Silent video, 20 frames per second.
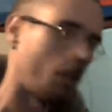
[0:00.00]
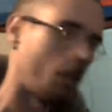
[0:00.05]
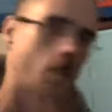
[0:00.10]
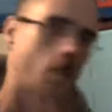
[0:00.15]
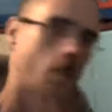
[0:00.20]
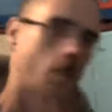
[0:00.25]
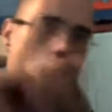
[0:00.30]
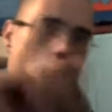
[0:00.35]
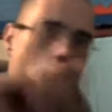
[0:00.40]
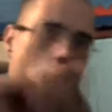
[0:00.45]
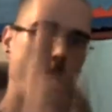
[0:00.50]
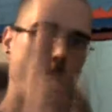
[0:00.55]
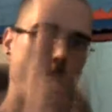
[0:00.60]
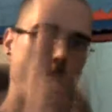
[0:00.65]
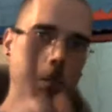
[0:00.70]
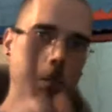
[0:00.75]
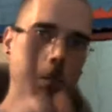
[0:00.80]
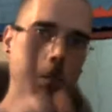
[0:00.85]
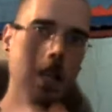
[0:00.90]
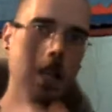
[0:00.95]
the one
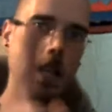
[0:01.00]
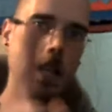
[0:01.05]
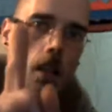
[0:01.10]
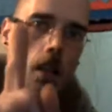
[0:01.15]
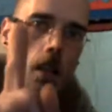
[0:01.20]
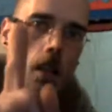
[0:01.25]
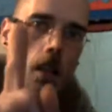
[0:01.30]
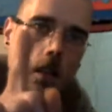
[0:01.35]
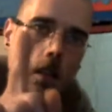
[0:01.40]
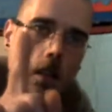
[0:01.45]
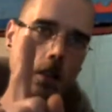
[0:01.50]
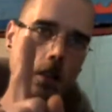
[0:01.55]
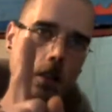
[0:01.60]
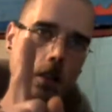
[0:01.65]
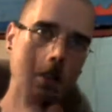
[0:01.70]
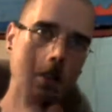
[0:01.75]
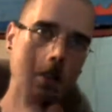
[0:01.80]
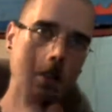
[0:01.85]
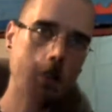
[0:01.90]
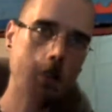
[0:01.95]
main
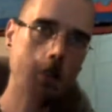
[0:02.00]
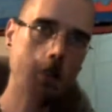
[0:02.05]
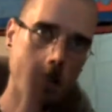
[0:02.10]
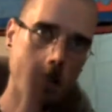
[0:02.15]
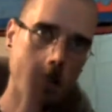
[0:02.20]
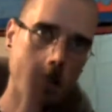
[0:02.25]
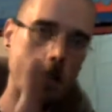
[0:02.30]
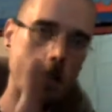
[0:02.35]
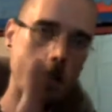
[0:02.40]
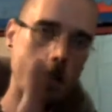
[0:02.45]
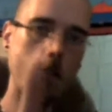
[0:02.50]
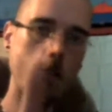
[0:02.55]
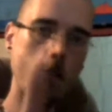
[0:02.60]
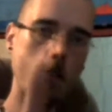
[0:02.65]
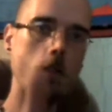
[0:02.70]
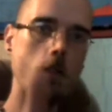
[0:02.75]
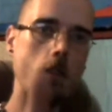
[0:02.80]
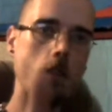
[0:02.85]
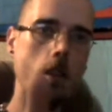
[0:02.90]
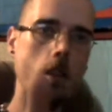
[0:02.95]
sin that I was
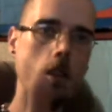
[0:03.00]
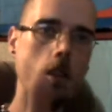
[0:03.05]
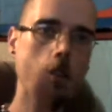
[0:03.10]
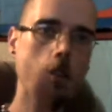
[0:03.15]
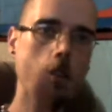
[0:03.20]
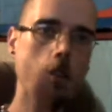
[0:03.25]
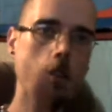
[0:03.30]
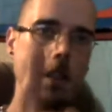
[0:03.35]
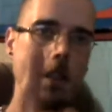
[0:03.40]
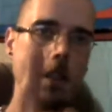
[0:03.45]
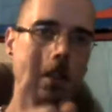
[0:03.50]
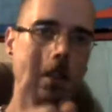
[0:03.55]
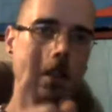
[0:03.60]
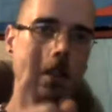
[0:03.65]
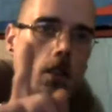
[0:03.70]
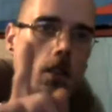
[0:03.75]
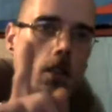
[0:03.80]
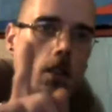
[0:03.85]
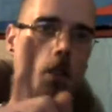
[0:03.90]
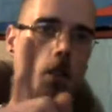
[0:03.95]
talking about that is the
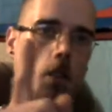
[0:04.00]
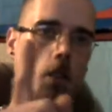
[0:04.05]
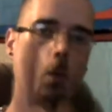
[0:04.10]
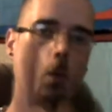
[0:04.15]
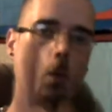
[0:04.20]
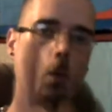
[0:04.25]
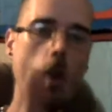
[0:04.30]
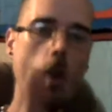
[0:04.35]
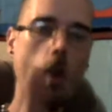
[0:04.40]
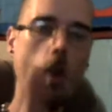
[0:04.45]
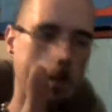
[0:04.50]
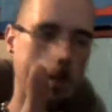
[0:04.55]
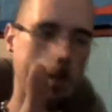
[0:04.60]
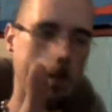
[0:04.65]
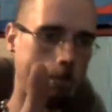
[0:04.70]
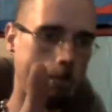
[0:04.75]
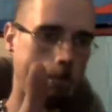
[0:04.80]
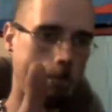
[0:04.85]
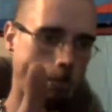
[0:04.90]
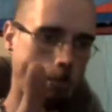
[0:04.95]
number one
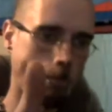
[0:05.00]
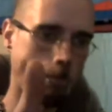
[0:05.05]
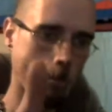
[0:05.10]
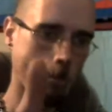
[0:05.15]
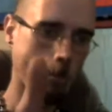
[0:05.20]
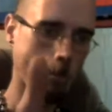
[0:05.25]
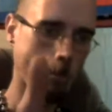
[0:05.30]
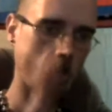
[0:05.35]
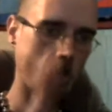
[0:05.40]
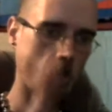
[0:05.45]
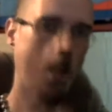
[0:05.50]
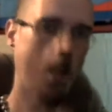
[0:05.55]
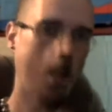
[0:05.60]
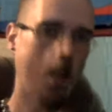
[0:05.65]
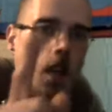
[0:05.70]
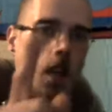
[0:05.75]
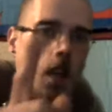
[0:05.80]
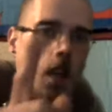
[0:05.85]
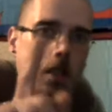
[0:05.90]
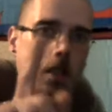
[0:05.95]

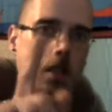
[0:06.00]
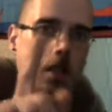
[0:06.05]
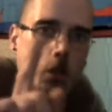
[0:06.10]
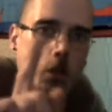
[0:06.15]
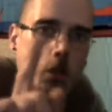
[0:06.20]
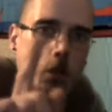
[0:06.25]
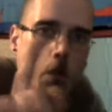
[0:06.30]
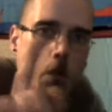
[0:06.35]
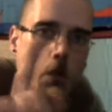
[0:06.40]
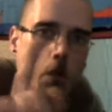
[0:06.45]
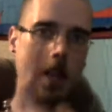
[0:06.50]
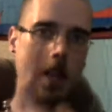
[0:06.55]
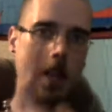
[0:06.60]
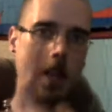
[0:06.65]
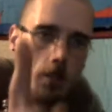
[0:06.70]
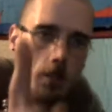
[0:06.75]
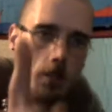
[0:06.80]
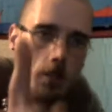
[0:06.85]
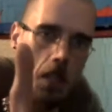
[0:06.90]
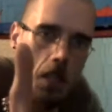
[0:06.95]
is if you
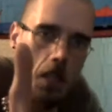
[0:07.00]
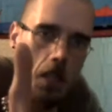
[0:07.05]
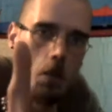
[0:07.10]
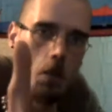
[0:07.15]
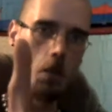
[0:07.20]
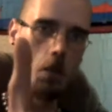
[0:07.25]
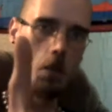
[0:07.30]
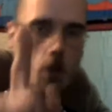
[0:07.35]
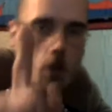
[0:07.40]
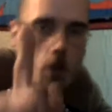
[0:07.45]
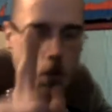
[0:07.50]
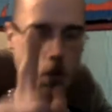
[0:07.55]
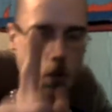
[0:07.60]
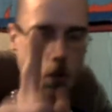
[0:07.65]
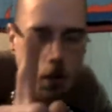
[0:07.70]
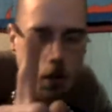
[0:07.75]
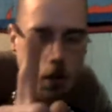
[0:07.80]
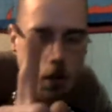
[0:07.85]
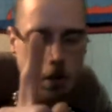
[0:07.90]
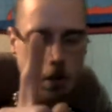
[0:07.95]
blaspheme the Holy
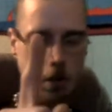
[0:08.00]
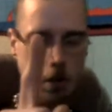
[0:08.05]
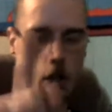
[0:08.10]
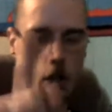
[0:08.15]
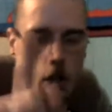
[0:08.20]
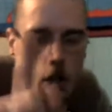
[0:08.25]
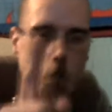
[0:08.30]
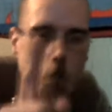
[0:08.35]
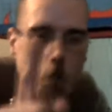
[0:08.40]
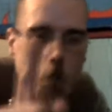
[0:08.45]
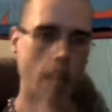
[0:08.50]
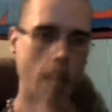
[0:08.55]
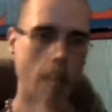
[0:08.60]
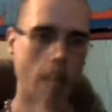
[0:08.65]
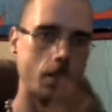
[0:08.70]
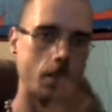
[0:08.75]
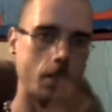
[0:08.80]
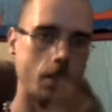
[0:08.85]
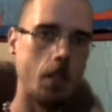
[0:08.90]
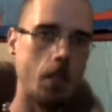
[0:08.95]
Ghost. And no,
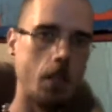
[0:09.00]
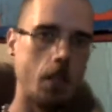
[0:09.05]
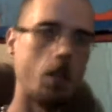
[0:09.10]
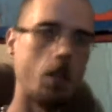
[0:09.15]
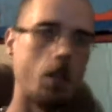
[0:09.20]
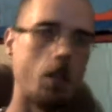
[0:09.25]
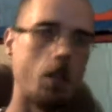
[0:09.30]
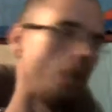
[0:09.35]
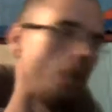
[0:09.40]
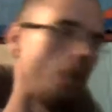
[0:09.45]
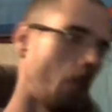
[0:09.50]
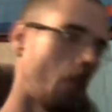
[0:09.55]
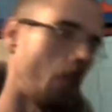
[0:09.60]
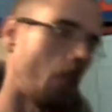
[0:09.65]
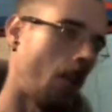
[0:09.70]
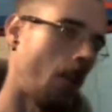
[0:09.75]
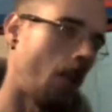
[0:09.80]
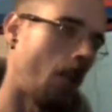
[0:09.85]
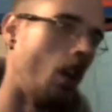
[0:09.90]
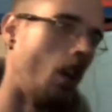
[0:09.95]
blaspheme doesn't
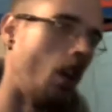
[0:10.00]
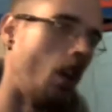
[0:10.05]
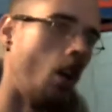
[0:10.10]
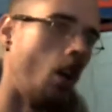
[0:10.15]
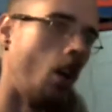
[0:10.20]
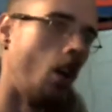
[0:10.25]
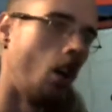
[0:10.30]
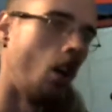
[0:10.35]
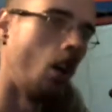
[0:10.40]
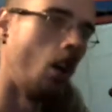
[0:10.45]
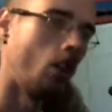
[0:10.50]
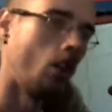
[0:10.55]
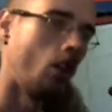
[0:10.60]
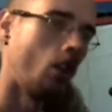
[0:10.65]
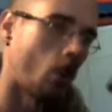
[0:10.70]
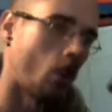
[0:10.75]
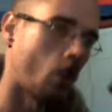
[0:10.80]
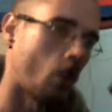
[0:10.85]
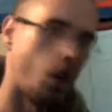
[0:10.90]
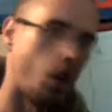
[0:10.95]
mean to
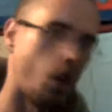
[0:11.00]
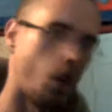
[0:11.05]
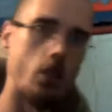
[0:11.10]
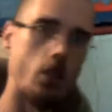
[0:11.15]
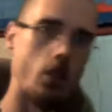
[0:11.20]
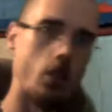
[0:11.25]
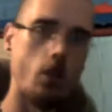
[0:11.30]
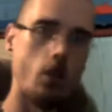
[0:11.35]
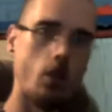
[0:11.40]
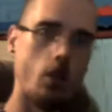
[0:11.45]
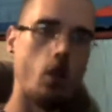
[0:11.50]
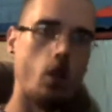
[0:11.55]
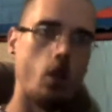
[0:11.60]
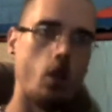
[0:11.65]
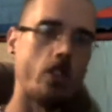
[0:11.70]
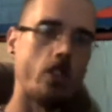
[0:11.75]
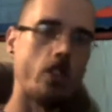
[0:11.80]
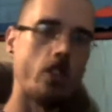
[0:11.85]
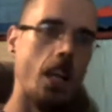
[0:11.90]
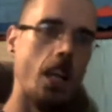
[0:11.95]
curse or
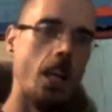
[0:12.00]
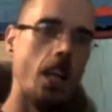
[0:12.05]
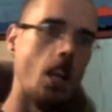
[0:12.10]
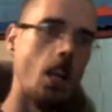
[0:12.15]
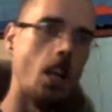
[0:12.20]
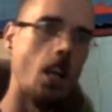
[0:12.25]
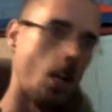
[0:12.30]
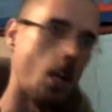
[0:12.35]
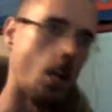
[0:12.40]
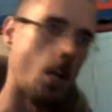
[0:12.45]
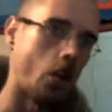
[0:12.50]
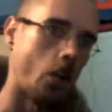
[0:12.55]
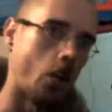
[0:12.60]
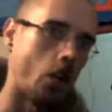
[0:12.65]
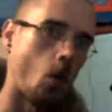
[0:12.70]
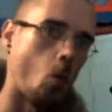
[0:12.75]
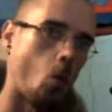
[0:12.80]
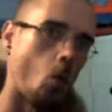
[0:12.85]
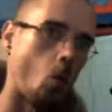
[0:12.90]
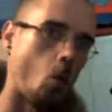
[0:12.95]
say, you
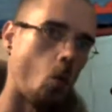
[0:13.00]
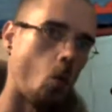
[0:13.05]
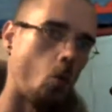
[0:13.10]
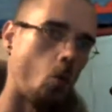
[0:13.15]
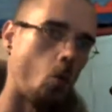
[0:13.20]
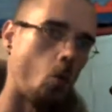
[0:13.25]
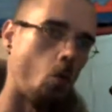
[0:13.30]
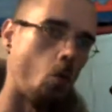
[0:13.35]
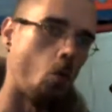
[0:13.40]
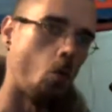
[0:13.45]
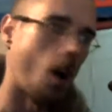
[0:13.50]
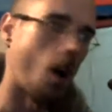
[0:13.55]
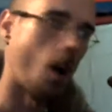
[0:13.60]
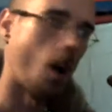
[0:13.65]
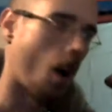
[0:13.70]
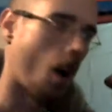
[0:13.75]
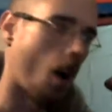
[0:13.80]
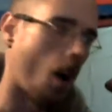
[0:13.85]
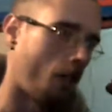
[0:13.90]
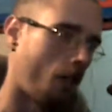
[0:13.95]
know,
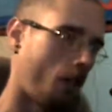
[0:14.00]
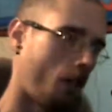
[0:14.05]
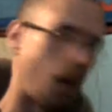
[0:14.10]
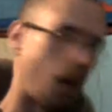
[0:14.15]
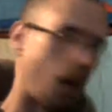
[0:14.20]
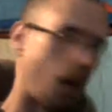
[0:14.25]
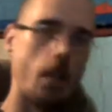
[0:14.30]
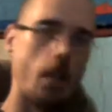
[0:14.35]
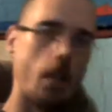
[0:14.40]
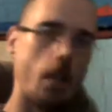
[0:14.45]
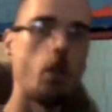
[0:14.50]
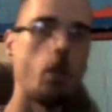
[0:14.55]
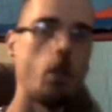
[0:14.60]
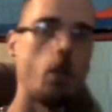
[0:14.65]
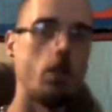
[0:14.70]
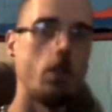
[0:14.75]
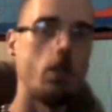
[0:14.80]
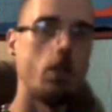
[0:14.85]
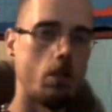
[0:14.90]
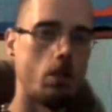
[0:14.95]
foul
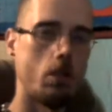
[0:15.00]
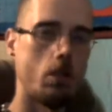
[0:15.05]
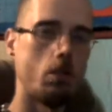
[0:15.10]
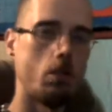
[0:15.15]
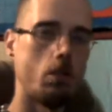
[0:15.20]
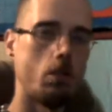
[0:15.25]
language to.